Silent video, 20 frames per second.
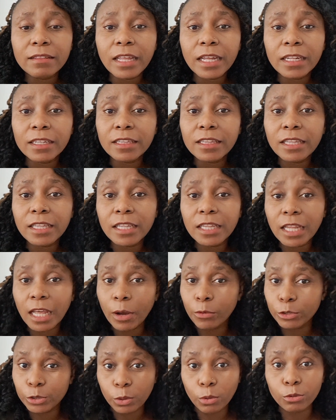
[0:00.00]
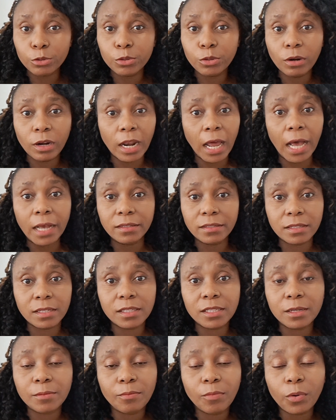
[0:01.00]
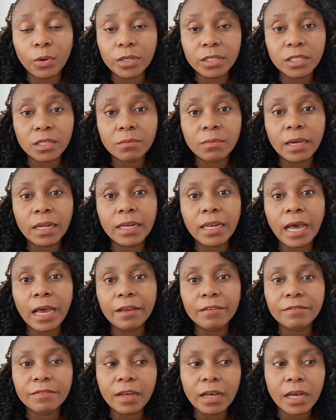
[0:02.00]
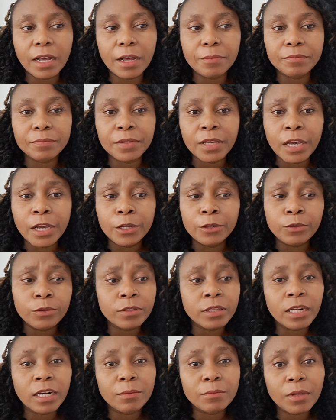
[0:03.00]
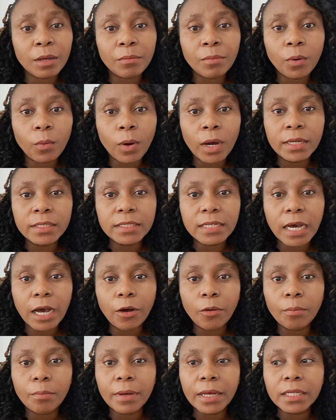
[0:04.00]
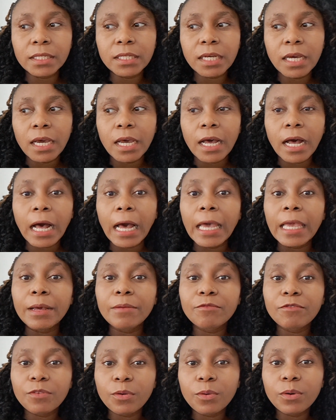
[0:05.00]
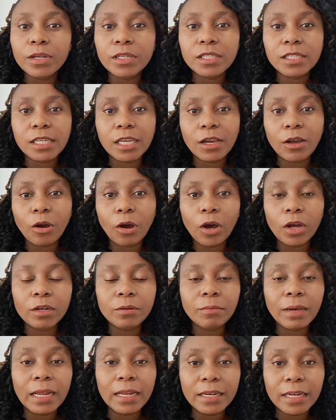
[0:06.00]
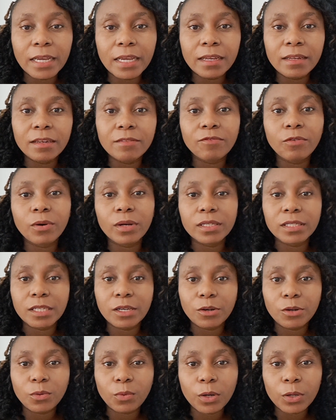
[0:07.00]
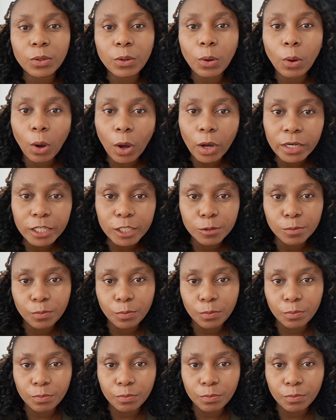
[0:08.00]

like, I was also last at some point in my life. Not that I'm number one now, but I am focusing on my lane, focusing on what God has